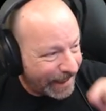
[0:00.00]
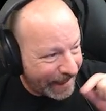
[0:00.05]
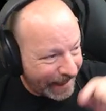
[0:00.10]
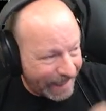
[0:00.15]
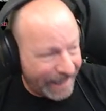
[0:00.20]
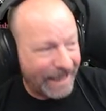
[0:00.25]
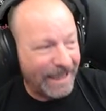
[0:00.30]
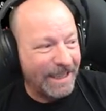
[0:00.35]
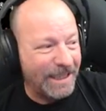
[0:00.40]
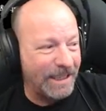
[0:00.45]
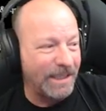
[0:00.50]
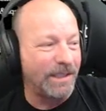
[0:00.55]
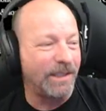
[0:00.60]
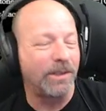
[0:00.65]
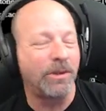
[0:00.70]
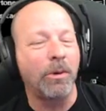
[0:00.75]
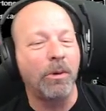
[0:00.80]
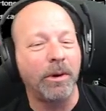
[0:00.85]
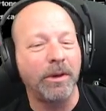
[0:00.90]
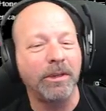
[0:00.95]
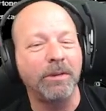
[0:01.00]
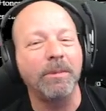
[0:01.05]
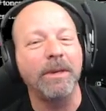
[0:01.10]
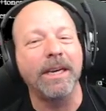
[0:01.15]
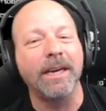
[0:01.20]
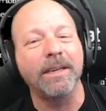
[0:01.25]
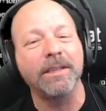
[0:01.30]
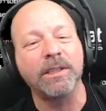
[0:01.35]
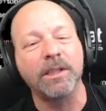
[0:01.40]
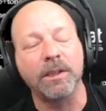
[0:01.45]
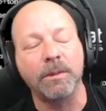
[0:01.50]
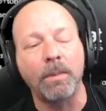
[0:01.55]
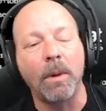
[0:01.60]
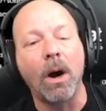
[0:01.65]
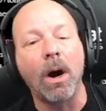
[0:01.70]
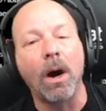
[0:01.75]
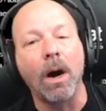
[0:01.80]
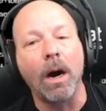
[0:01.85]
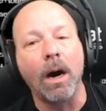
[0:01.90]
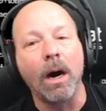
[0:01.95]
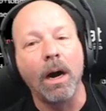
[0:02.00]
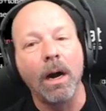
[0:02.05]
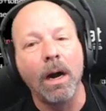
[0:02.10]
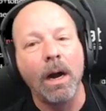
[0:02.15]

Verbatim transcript: is going to be at Spa